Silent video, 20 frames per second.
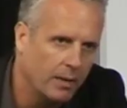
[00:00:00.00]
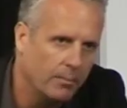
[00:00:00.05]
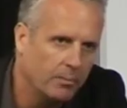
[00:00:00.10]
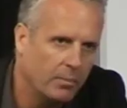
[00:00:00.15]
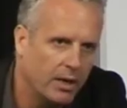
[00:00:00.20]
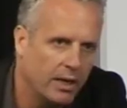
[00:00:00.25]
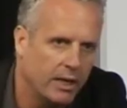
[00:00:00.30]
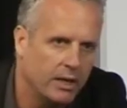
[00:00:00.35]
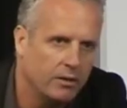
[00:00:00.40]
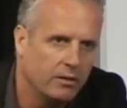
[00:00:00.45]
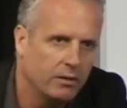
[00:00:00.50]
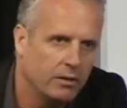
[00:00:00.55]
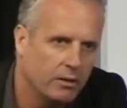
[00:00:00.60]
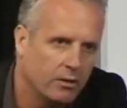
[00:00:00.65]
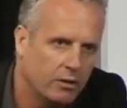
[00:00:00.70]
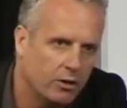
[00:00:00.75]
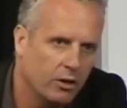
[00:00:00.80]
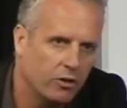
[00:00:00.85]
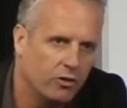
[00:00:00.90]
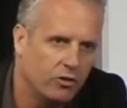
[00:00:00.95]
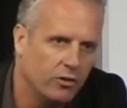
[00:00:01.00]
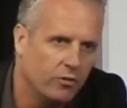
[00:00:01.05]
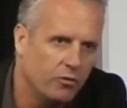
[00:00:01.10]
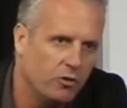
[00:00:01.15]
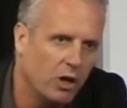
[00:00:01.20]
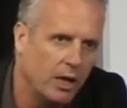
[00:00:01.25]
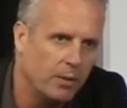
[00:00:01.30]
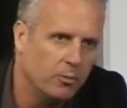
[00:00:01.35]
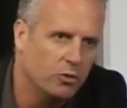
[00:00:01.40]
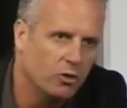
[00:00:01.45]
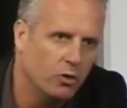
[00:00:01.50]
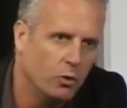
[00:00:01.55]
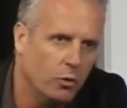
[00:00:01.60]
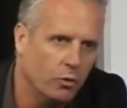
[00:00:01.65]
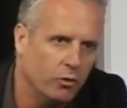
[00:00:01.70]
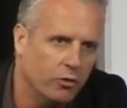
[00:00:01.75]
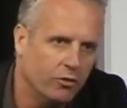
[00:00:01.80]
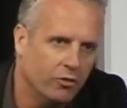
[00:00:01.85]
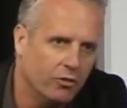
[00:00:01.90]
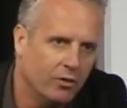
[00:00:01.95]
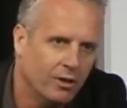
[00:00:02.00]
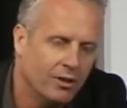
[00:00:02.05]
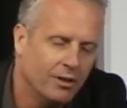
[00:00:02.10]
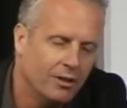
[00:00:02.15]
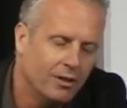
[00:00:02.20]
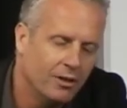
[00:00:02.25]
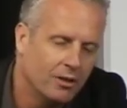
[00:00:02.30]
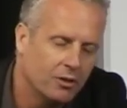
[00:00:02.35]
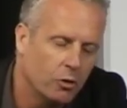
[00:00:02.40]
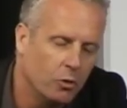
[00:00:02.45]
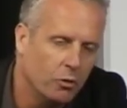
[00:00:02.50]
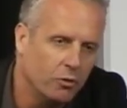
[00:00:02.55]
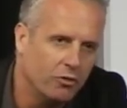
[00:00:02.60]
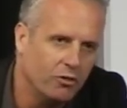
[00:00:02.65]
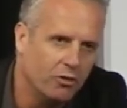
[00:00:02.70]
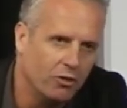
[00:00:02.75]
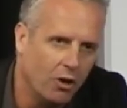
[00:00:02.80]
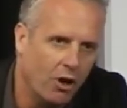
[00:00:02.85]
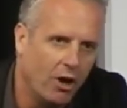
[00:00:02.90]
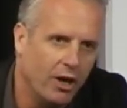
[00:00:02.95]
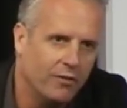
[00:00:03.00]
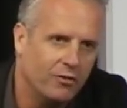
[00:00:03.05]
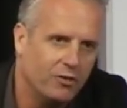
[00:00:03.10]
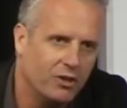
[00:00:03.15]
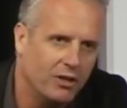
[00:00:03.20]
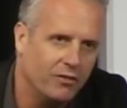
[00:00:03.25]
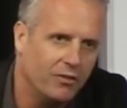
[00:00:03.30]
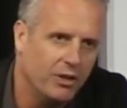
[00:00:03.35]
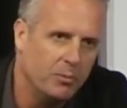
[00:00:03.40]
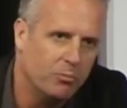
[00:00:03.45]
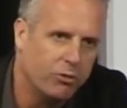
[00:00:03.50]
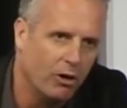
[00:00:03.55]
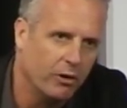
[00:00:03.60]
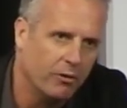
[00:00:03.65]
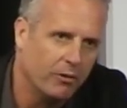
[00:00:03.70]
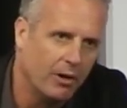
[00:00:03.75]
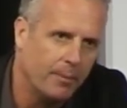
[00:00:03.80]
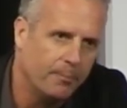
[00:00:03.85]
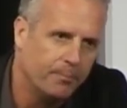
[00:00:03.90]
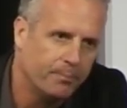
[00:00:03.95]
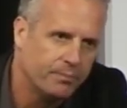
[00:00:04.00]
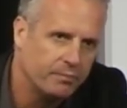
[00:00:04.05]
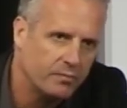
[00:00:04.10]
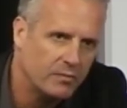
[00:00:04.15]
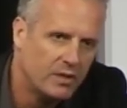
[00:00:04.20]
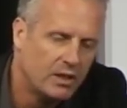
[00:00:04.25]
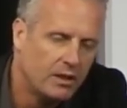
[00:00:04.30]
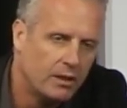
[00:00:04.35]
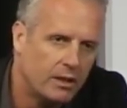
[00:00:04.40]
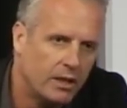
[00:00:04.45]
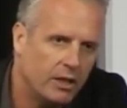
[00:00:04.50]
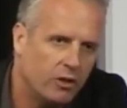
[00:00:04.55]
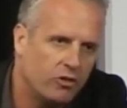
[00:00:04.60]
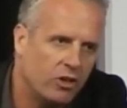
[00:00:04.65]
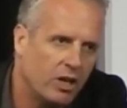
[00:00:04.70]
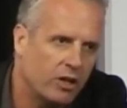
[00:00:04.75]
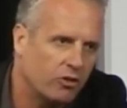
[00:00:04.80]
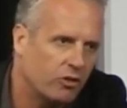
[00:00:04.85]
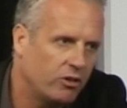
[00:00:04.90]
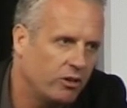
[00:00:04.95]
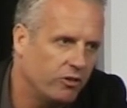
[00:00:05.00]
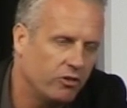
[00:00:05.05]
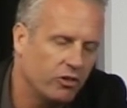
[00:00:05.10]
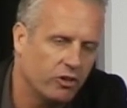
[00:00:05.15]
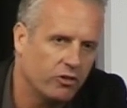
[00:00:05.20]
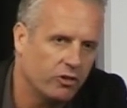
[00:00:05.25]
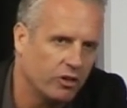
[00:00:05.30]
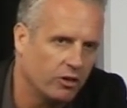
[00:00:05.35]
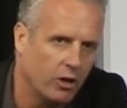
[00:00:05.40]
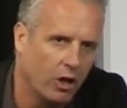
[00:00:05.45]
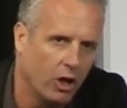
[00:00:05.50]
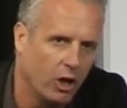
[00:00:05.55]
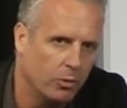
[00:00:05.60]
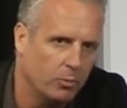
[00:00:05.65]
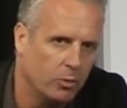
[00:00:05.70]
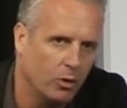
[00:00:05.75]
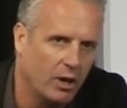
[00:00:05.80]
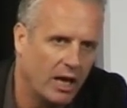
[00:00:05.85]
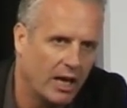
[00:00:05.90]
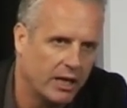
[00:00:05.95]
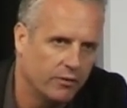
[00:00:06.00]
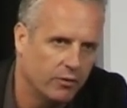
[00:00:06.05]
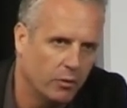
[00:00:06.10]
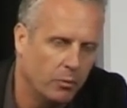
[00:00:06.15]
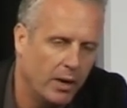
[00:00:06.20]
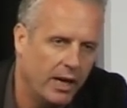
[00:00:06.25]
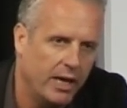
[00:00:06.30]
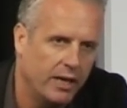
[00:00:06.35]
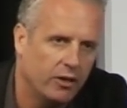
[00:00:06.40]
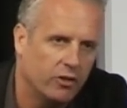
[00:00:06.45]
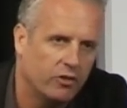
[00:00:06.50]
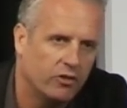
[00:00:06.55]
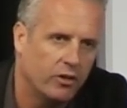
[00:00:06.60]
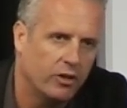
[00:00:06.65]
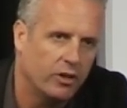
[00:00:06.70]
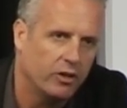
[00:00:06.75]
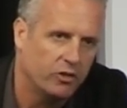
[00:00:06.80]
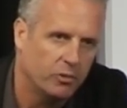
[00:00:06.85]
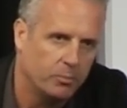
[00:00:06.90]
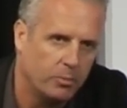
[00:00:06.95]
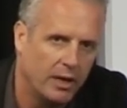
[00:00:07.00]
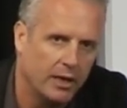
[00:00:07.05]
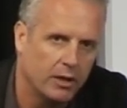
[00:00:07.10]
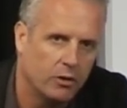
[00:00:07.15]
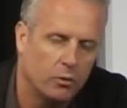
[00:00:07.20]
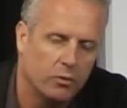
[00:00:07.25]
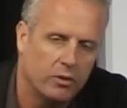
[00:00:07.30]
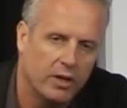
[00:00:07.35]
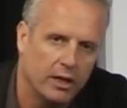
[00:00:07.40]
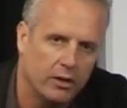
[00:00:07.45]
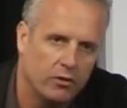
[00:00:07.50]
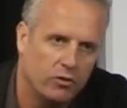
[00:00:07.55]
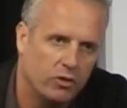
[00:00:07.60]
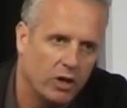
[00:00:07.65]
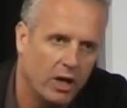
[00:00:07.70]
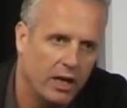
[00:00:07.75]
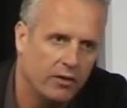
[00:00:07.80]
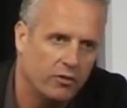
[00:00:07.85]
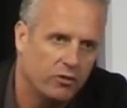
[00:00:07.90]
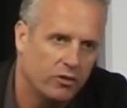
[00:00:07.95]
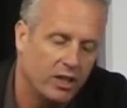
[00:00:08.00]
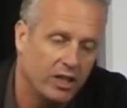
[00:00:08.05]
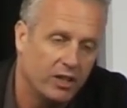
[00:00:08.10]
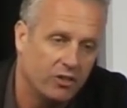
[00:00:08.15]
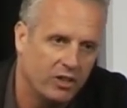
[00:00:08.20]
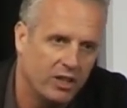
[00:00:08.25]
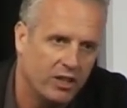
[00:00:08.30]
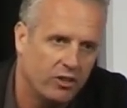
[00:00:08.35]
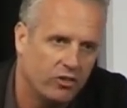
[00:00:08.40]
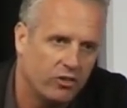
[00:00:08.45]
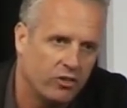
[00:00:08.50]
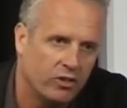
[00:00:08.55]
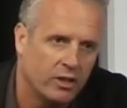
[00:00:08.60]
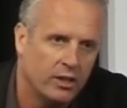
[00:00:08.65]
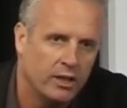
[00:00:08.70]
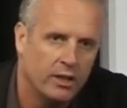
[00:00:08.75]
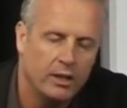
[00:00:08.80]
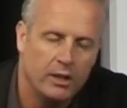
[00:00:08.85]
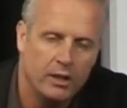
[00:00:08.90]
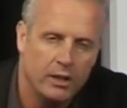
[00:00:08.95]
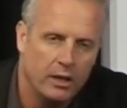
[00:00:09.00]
campaign courtesy of James Corden, Corden's live TV program. It's actually just a global lack of awareness that there's a brand called King of Shaves that exists